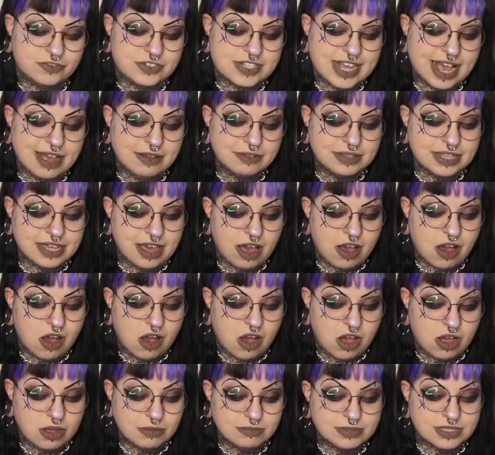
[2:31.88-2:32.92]
Down the
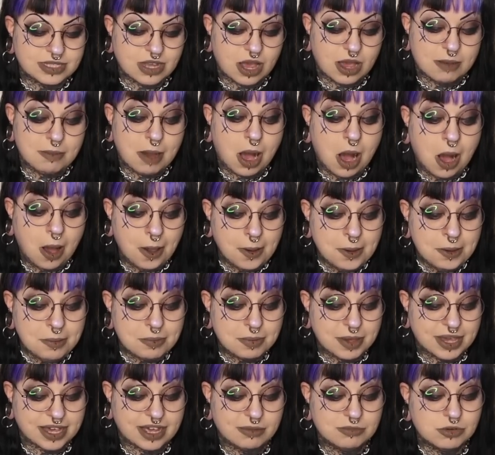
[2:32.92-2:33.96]
arms, I'm
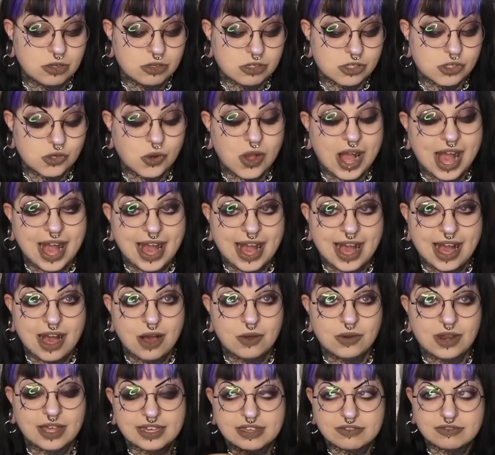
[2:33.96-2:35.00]
hoping, I'm not sure
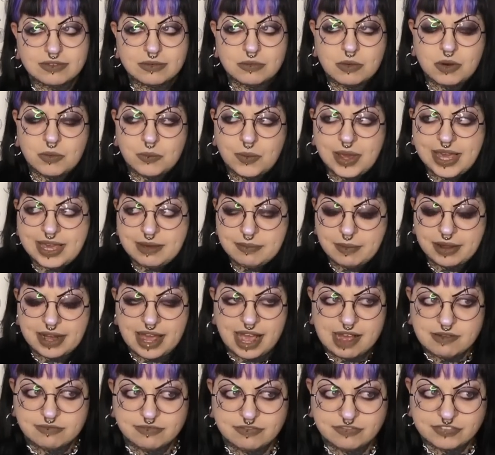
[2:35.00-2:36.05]
how, like if and what way I'm going to
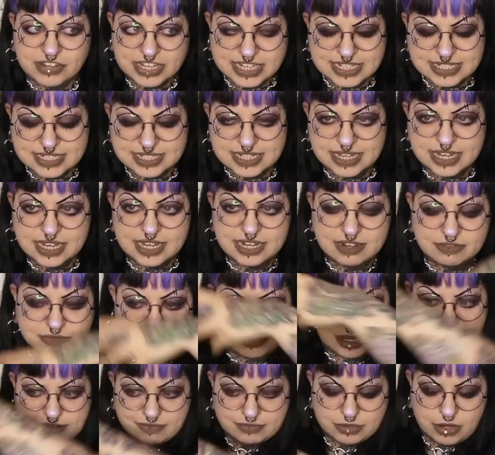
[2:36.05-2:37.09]
have them facing, if I'm
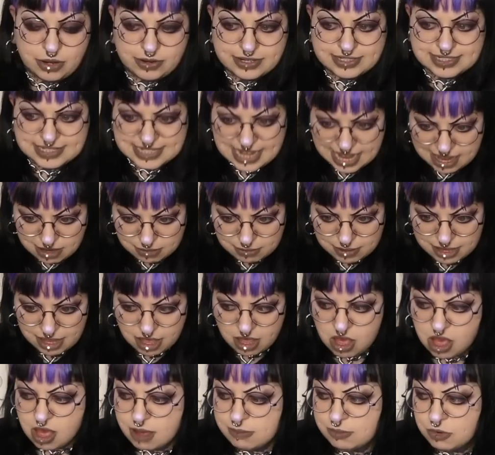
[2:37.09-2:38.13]
going to have them going down my
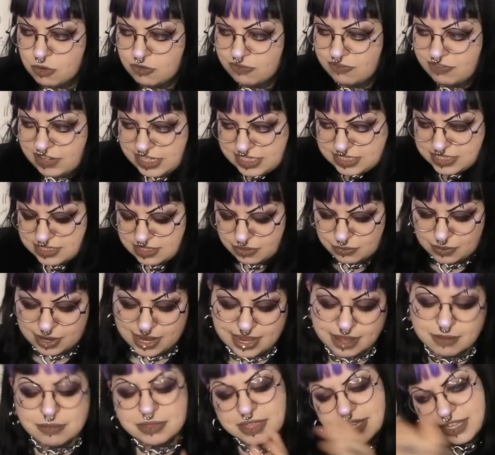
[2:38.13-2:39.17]
arm or facing away.
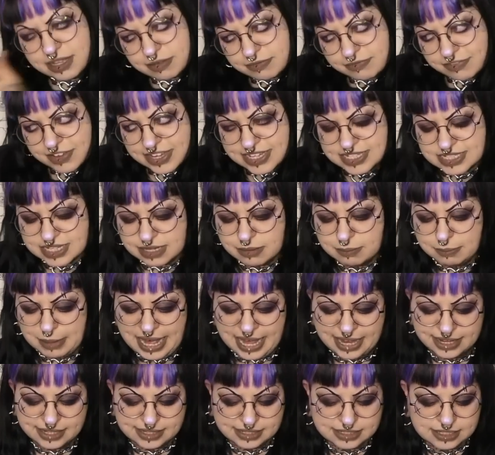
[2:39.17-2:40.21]
I think I'm facing
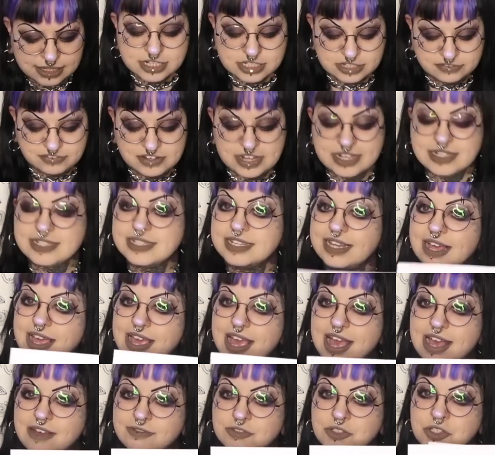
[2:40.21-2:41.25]
back. So firstly I
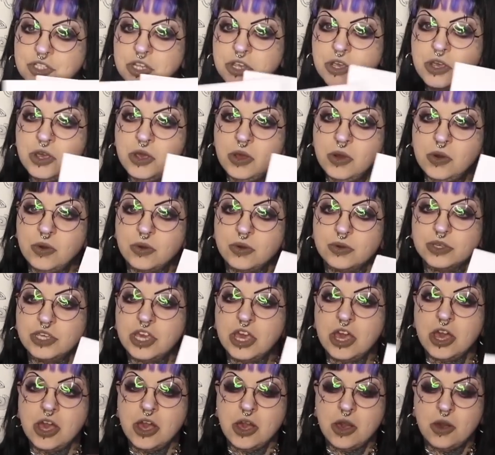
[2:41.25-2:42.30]
have, do
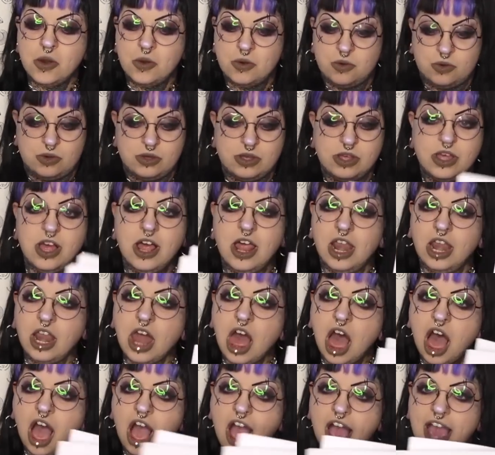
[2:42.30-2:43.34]
you
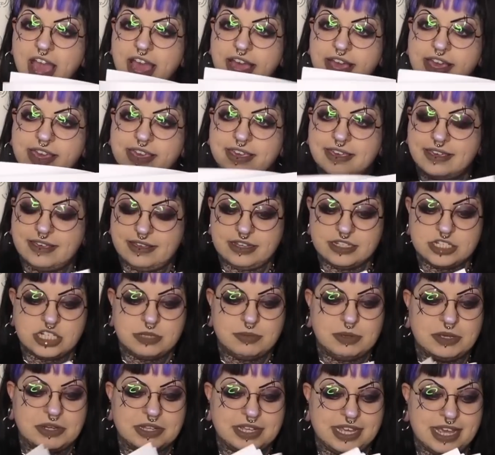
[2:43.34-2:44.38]
like, should
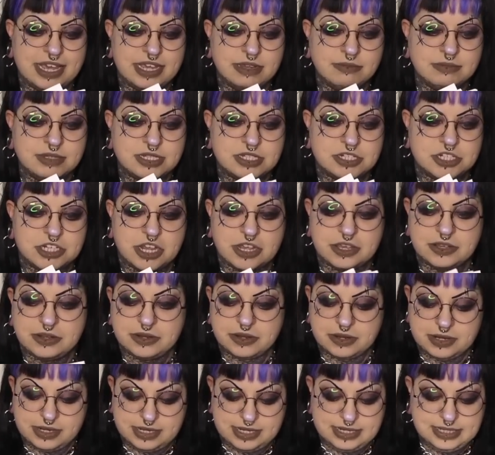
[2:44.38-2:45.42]
be on a games show,
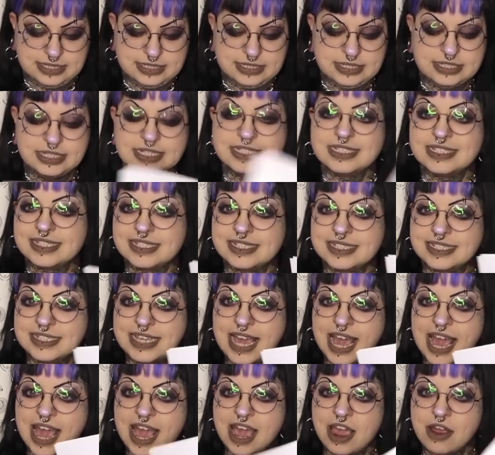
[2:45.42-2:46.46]

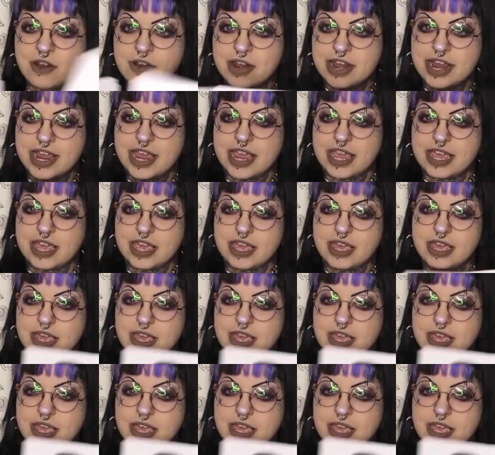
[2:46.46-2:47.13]
scary